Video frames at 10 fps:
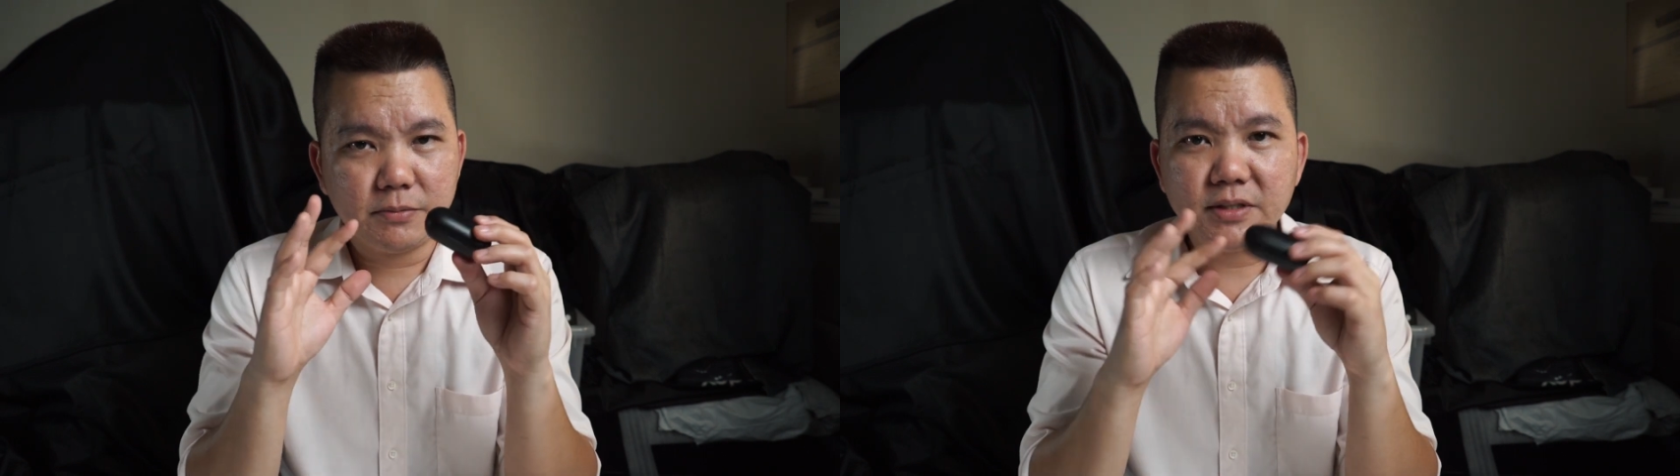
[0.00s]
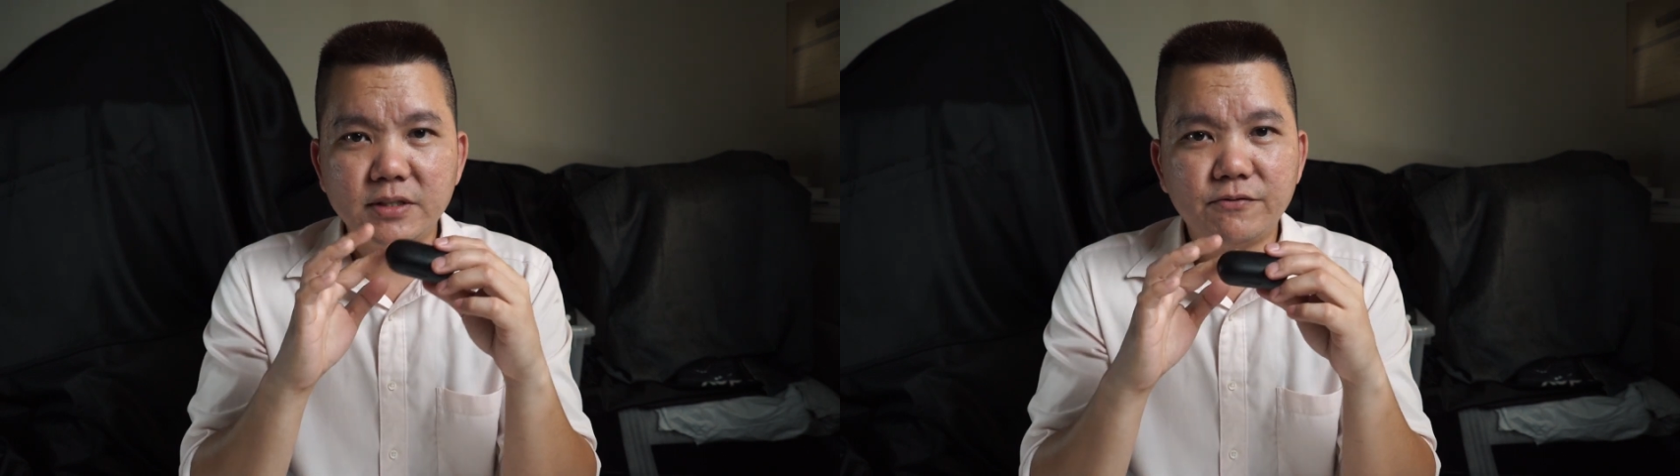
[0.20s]

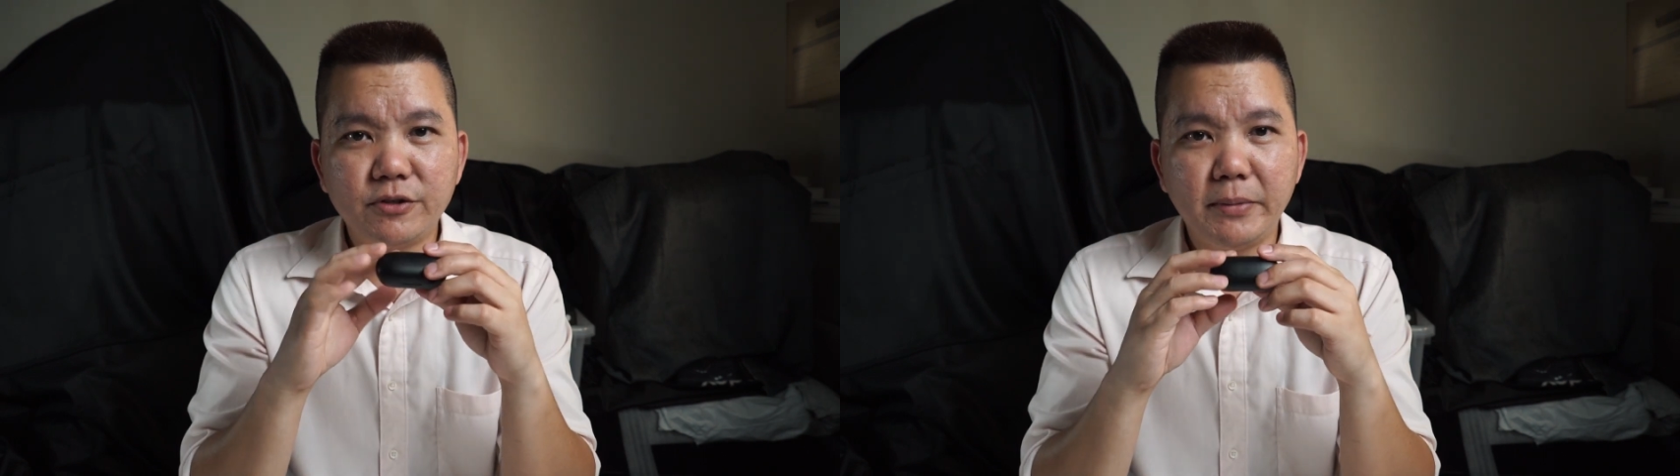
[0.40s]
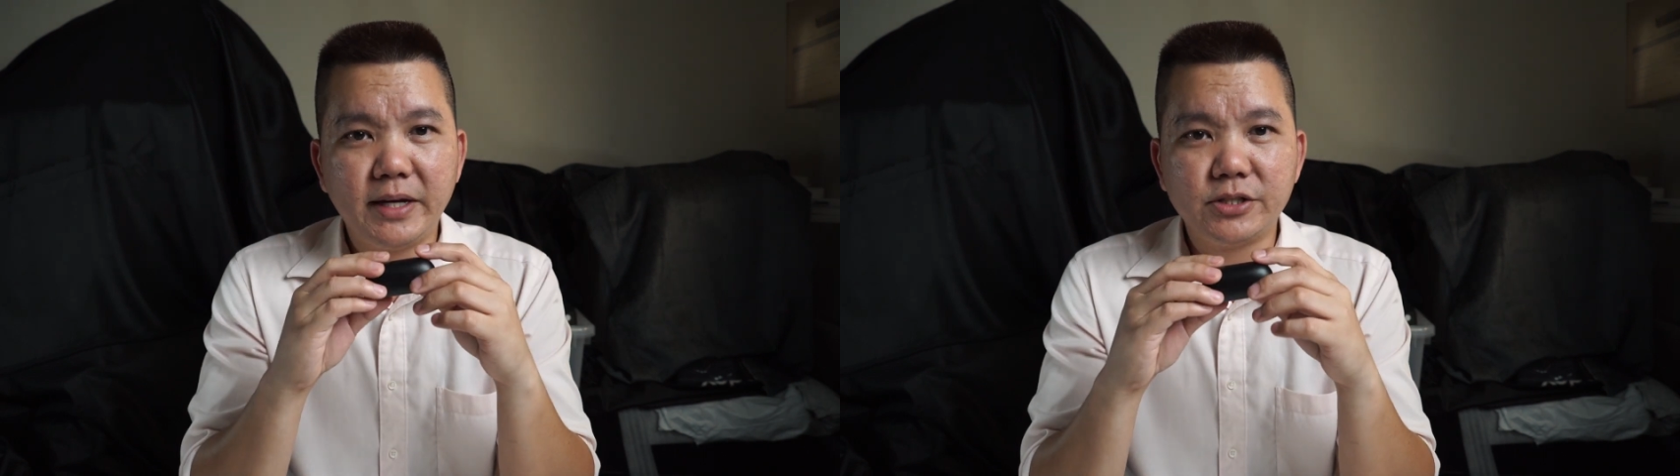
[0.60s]

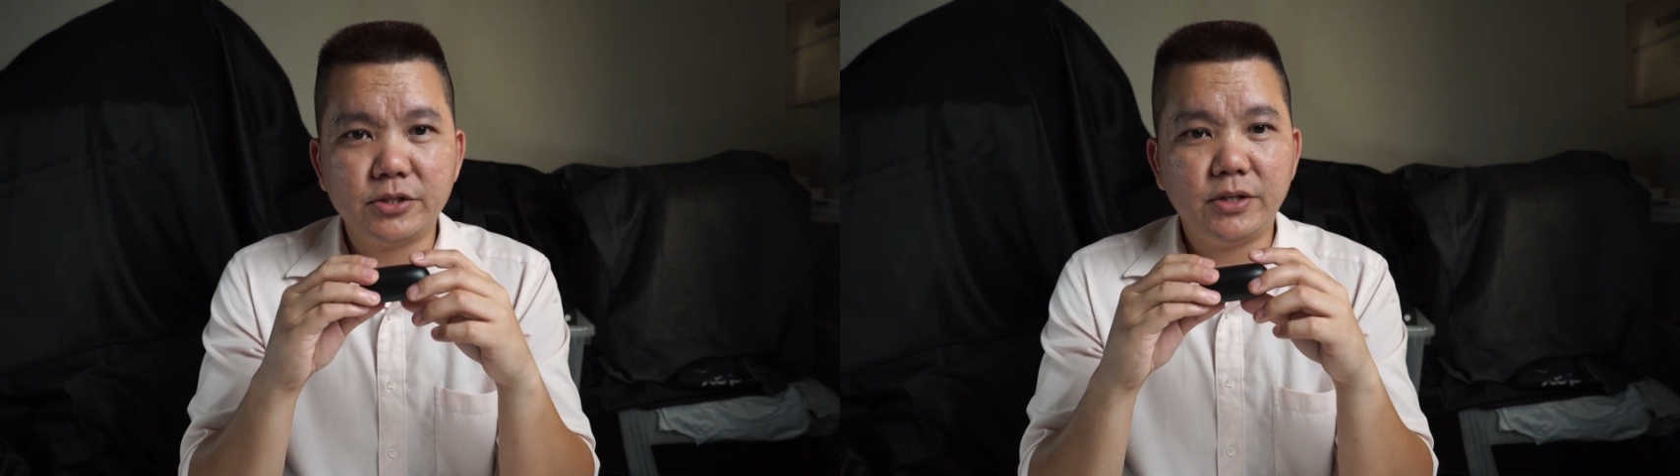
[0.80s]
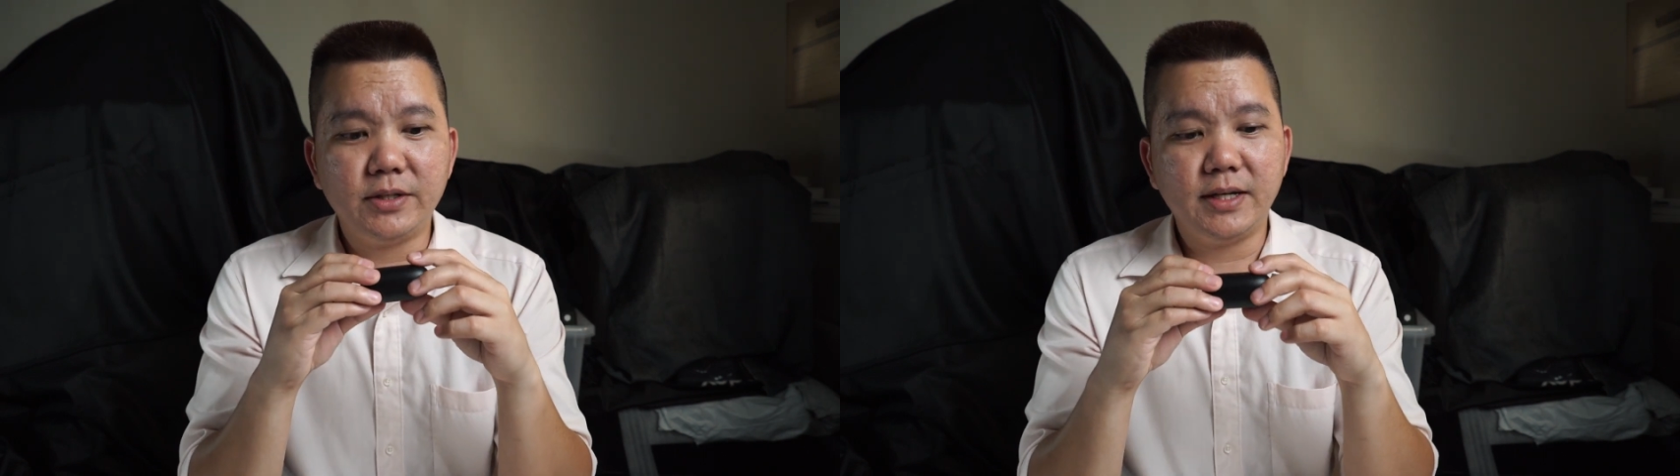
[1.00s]

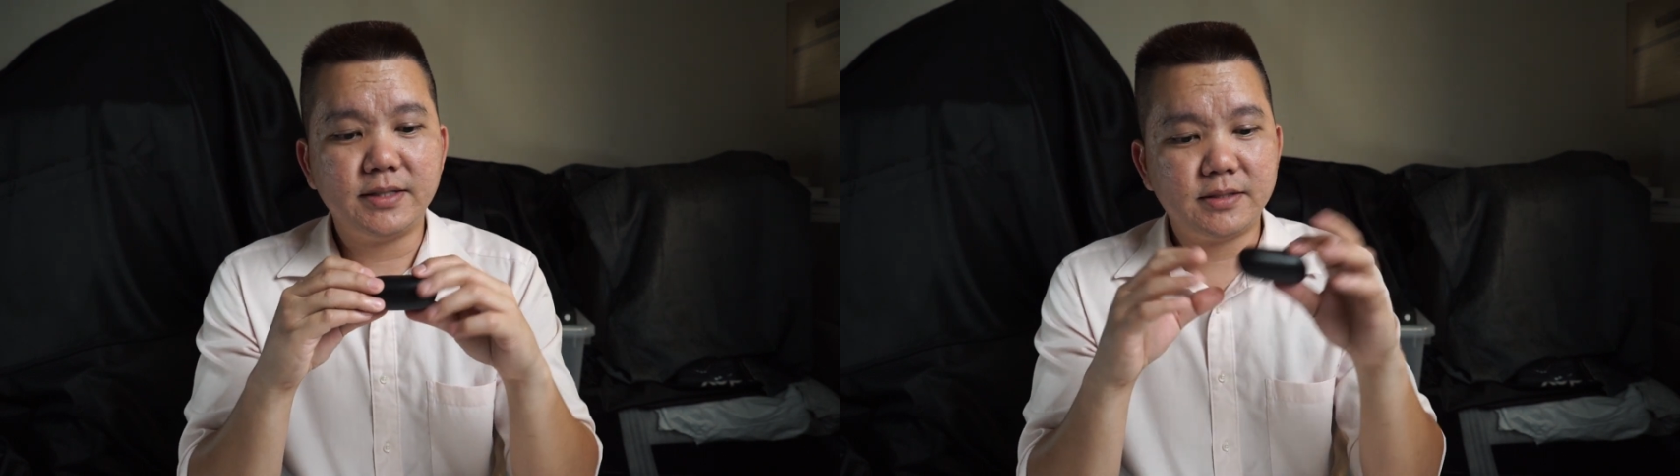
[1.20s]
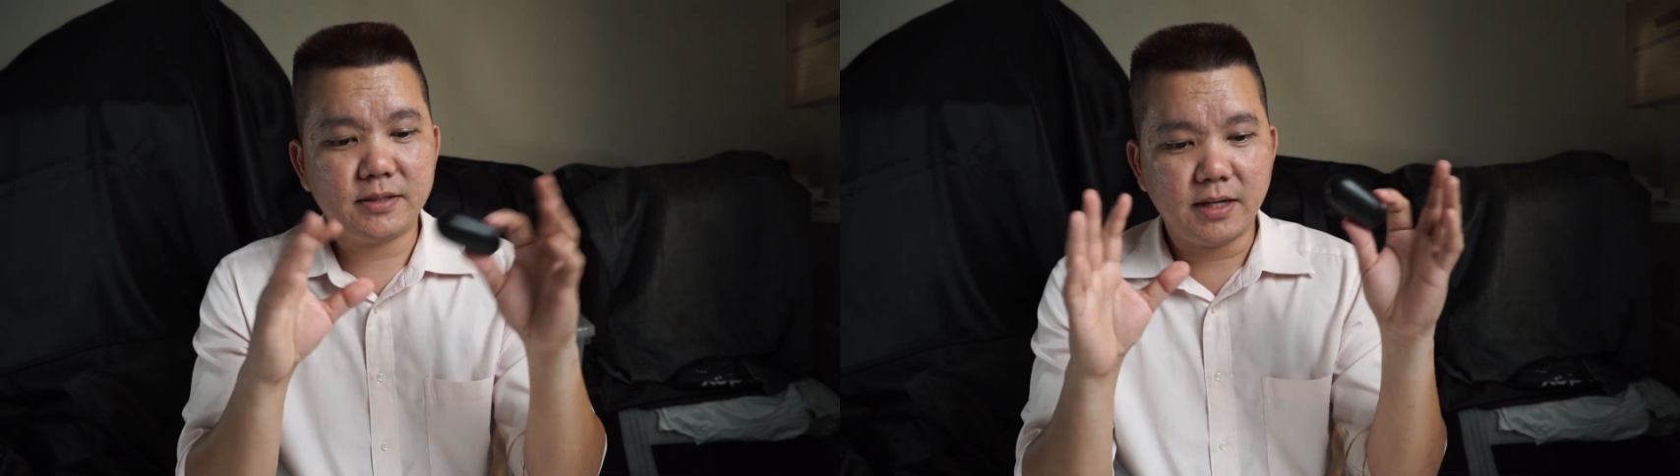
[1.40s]
misinformation on
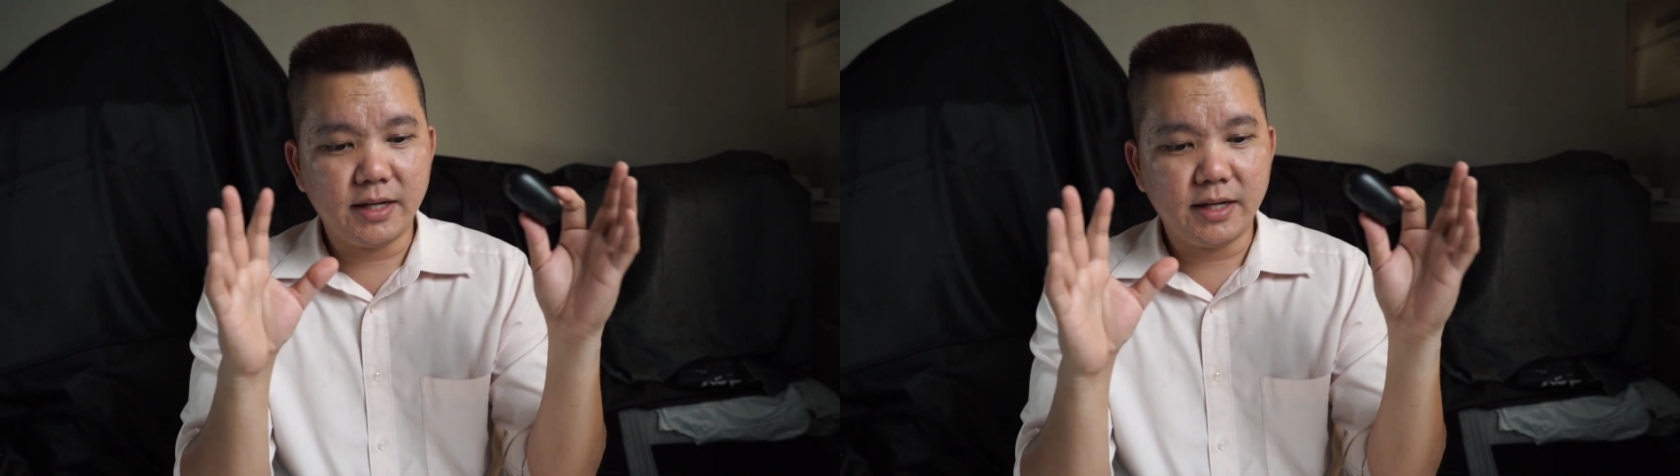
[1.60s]
this,